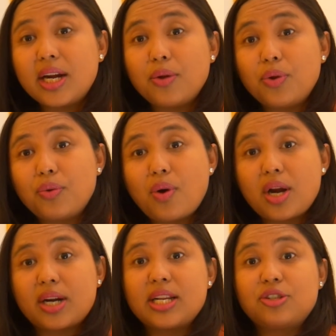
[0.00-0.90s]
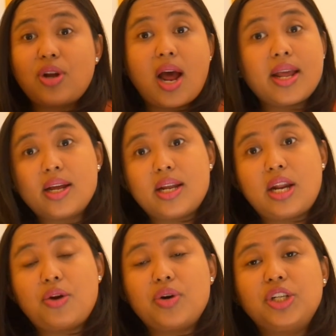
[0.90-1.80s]
if you want to retire in
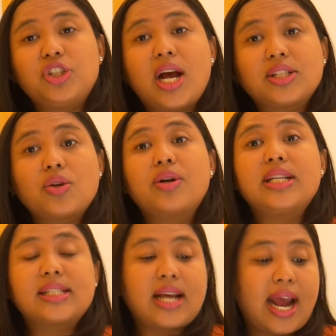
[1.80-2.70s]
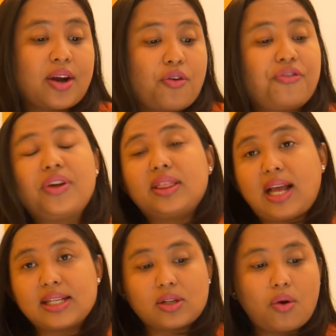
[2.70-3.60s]
Indonesia, so this kind of
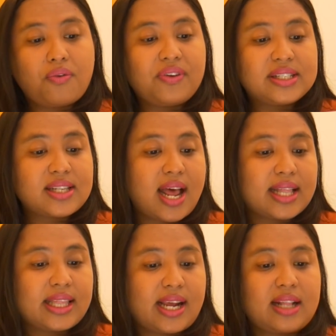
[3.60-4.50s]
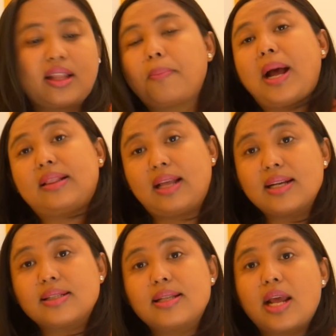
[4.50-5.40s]
visas or visa tinggal
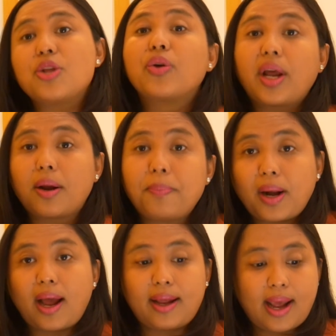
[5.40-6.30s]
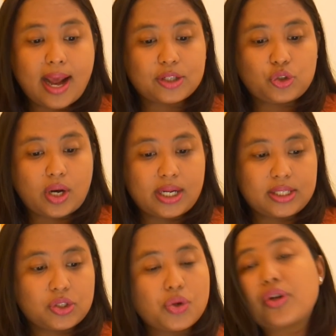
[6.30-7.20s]
terbatas that you can apply actually,
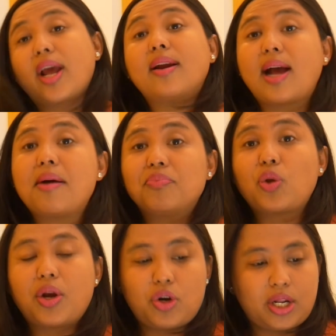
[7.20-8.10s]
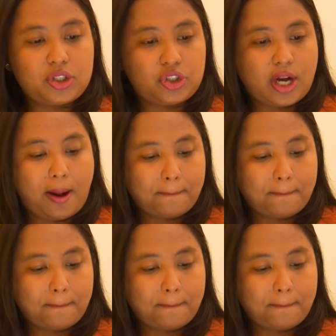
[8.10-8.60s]
so you can come to Indonesia.